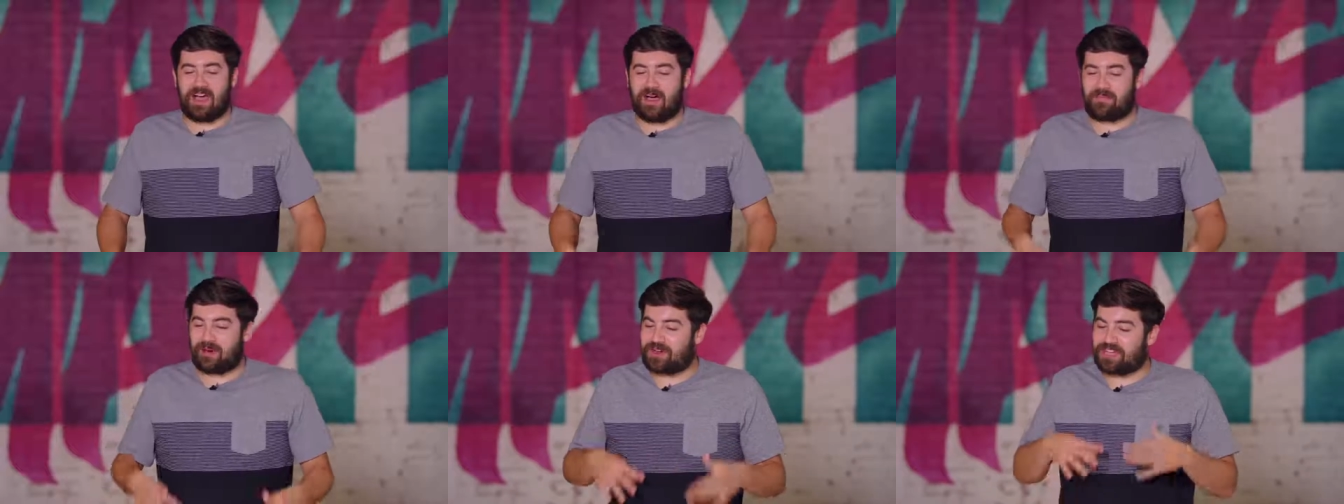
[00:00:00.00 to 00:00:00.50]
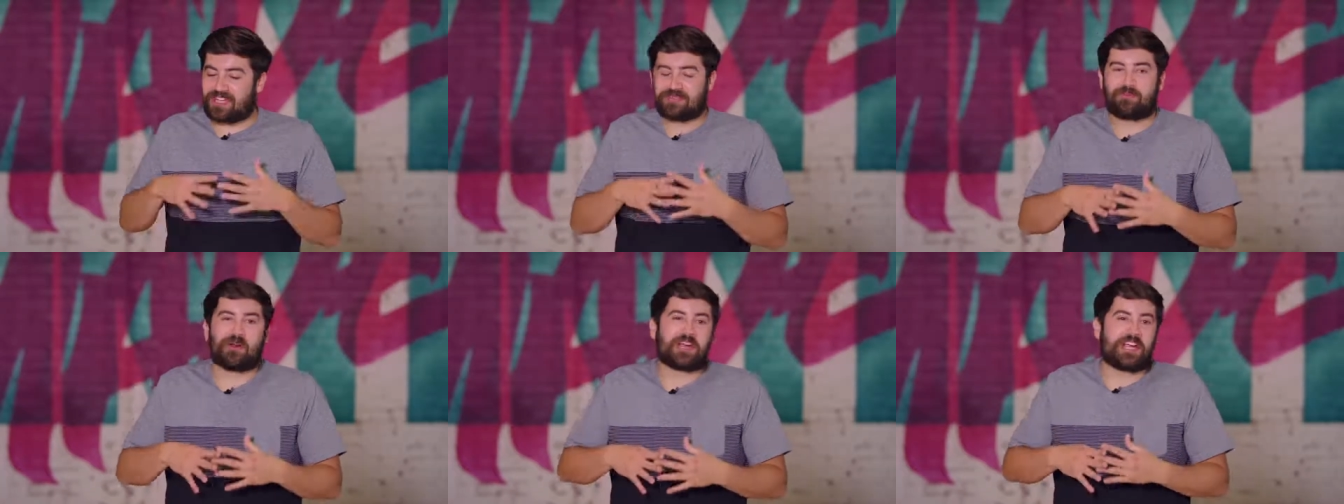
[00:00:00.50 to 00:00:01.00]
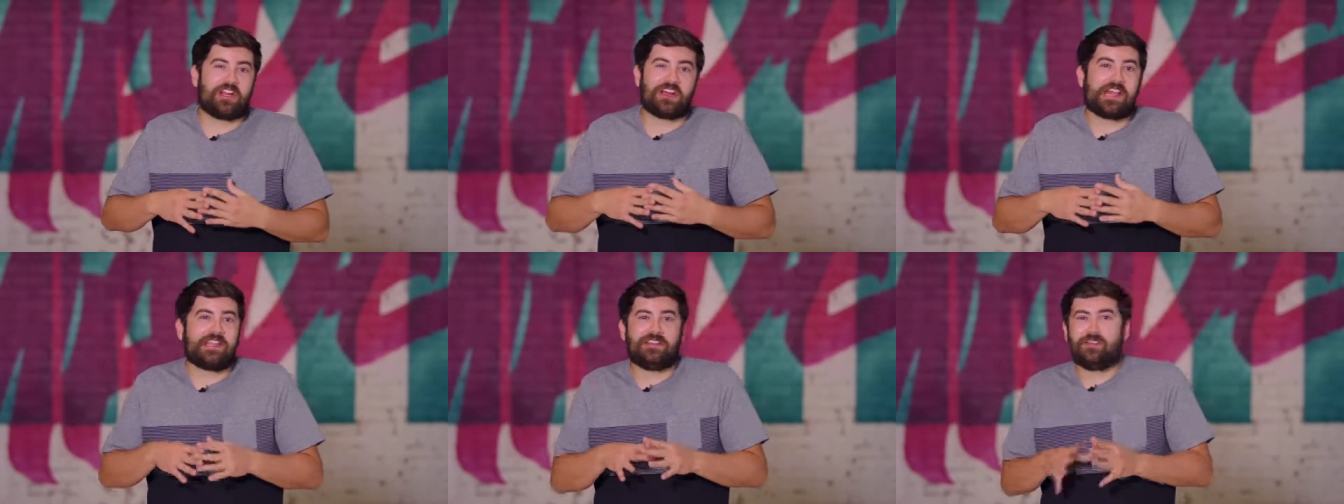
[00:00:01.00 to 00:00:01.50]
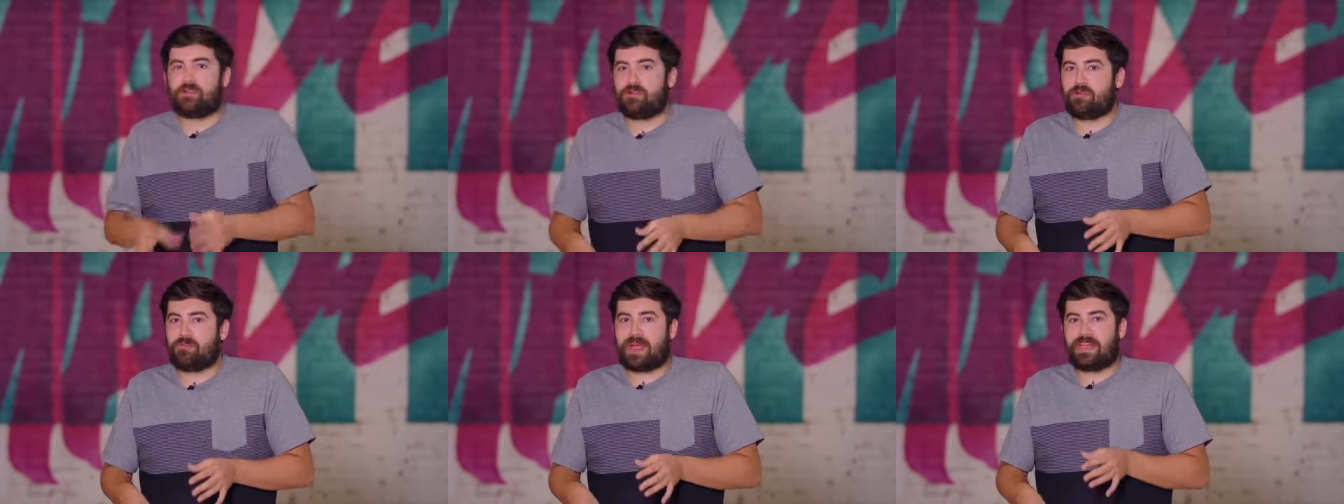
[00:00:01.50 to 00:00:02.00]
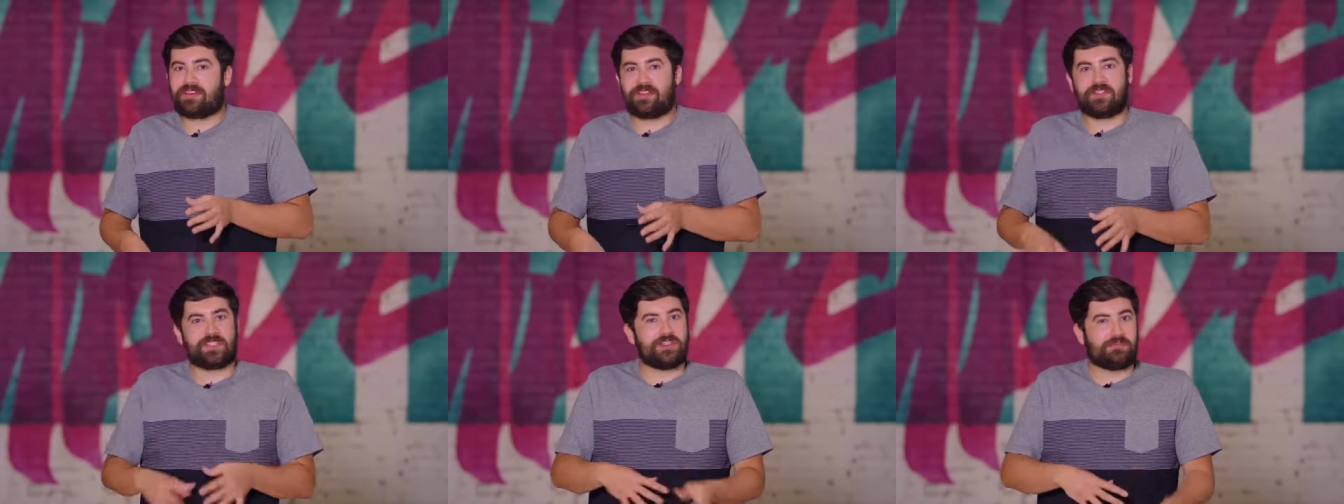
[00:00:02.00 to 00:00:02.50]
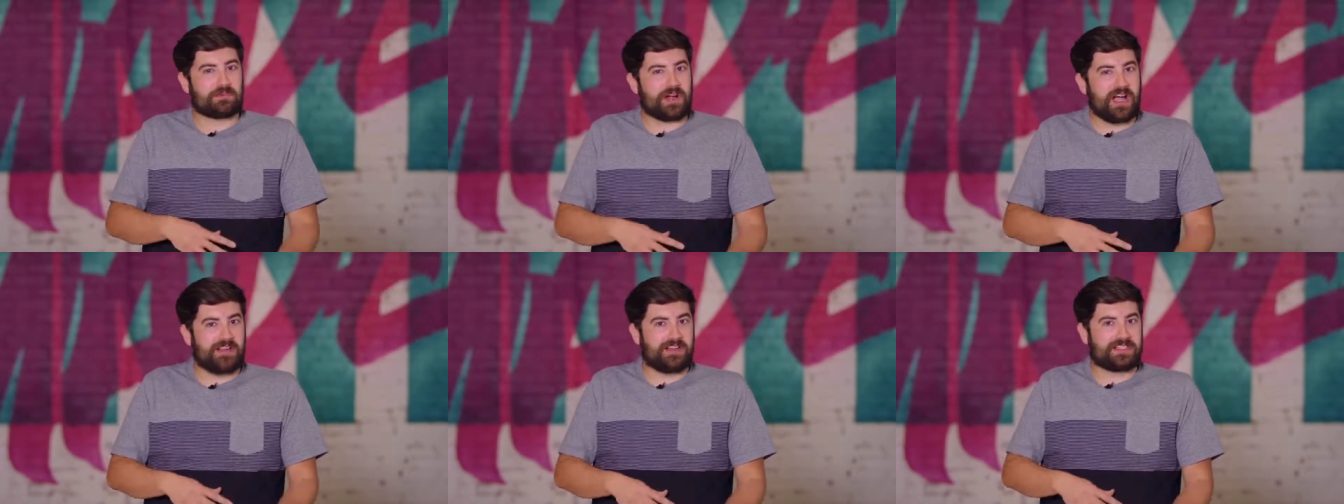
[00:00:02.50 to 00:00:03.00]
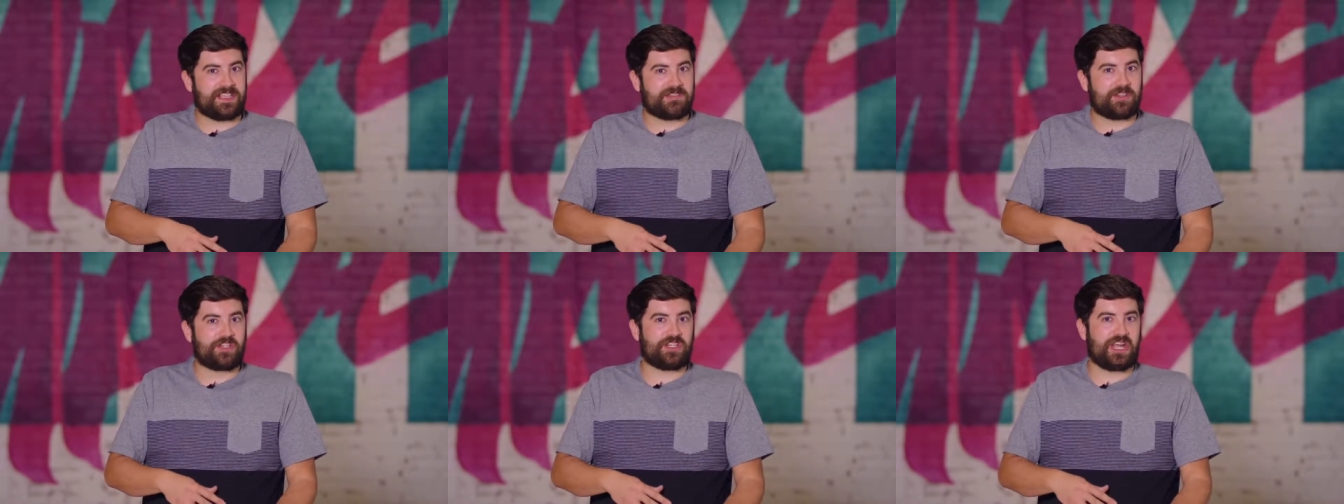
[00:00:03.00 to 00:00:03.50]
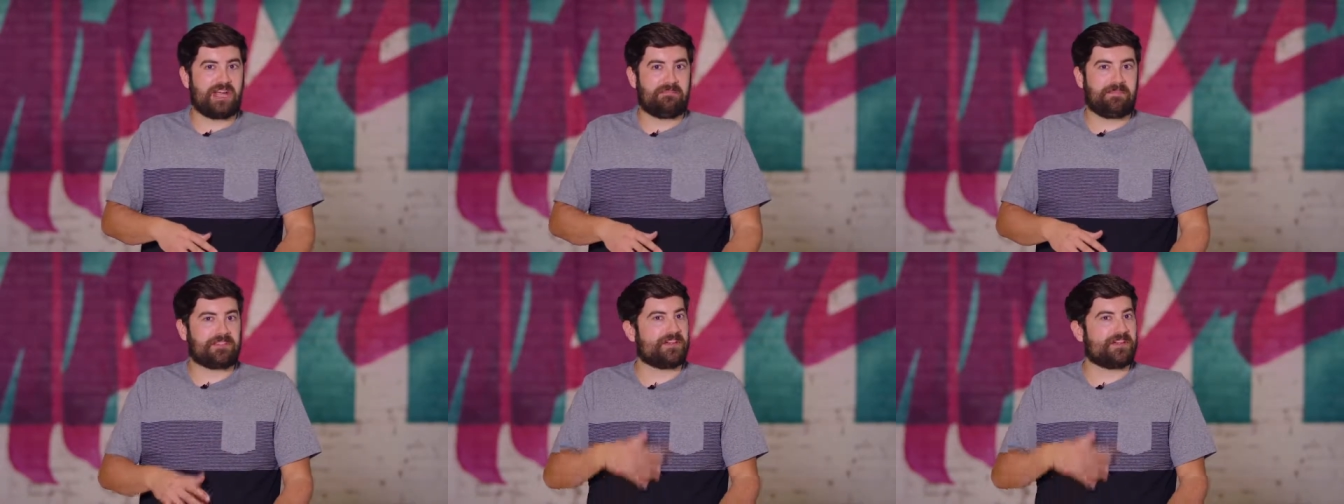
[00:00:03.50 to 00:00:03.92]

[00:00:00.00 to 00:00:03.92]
Are you guys working on any new baked goods, new products at the shop?